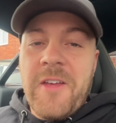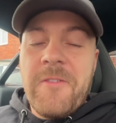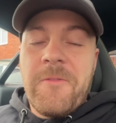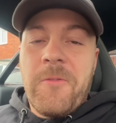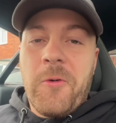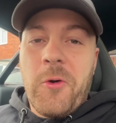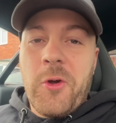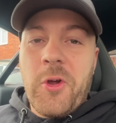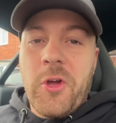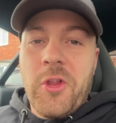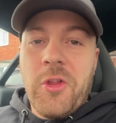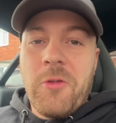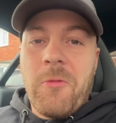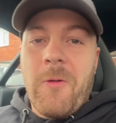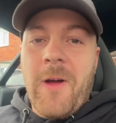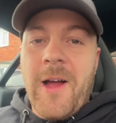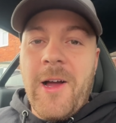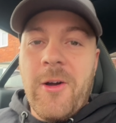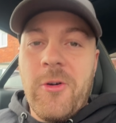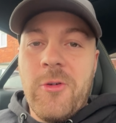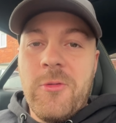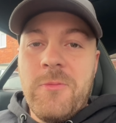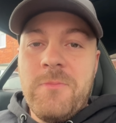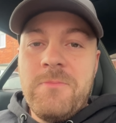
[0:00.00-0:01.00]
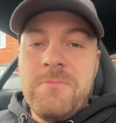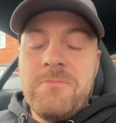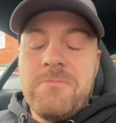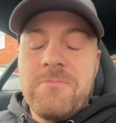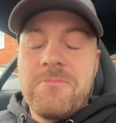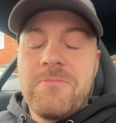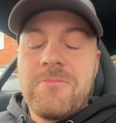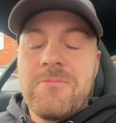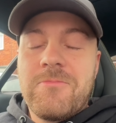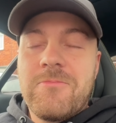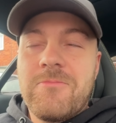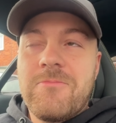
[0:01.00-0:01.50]
for you on the rattle.
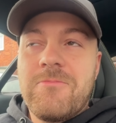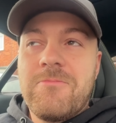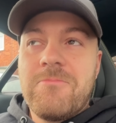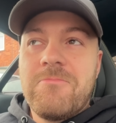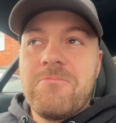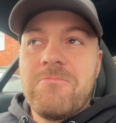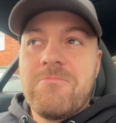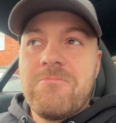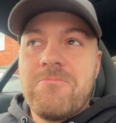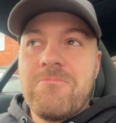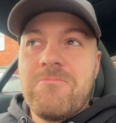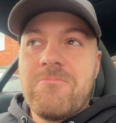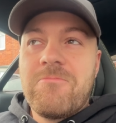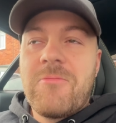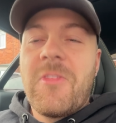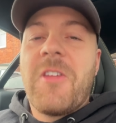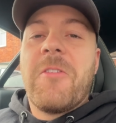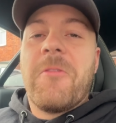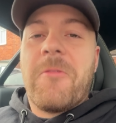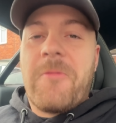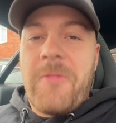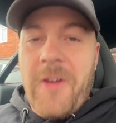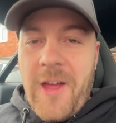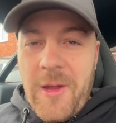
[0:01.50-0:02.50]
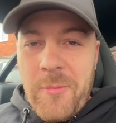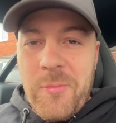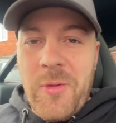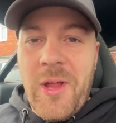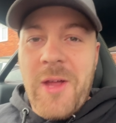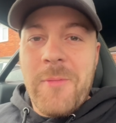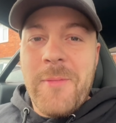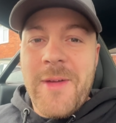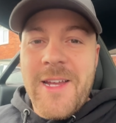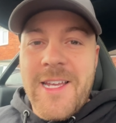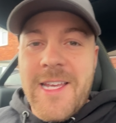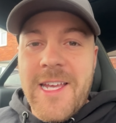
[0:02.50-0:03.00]
Fair play,
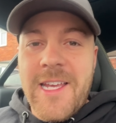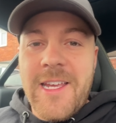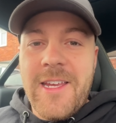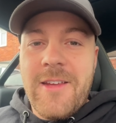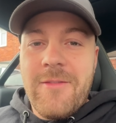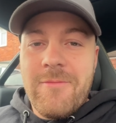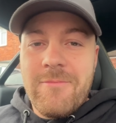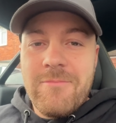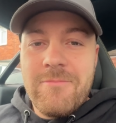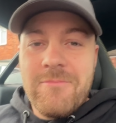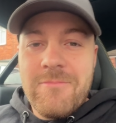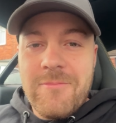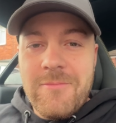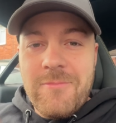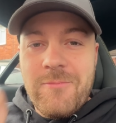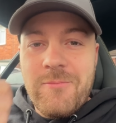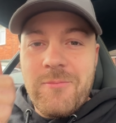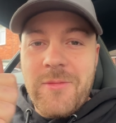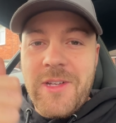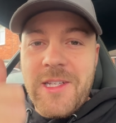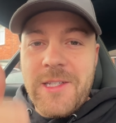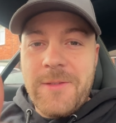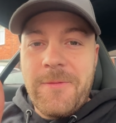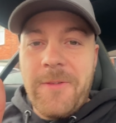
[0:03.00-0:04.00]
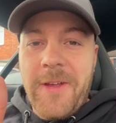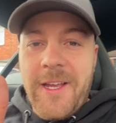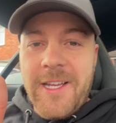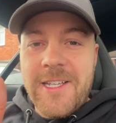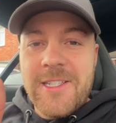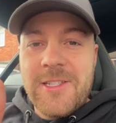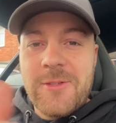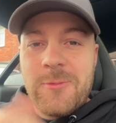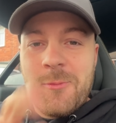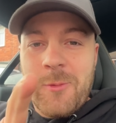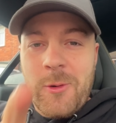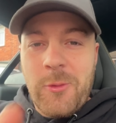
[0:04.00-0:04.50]
Mickey. It's
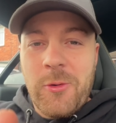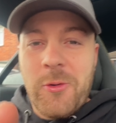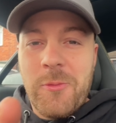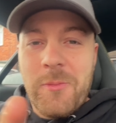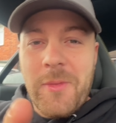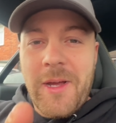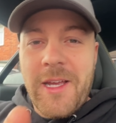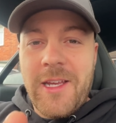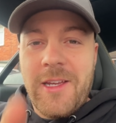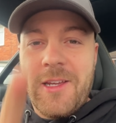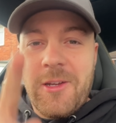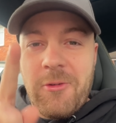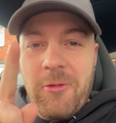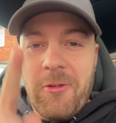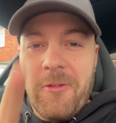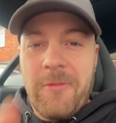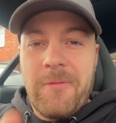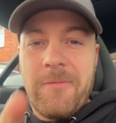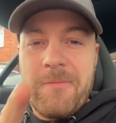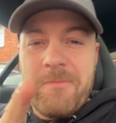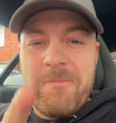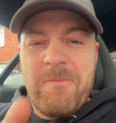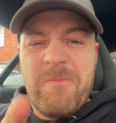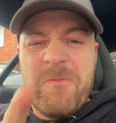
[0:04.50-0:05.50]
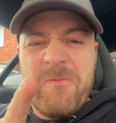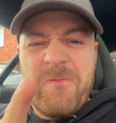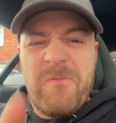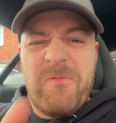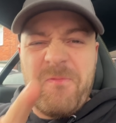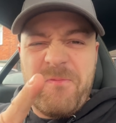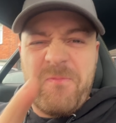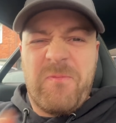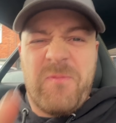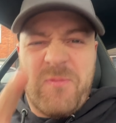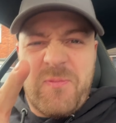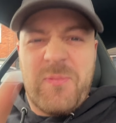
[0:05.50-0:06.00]
fixed. Well done, mate. You're
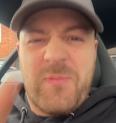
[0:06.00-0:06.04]
a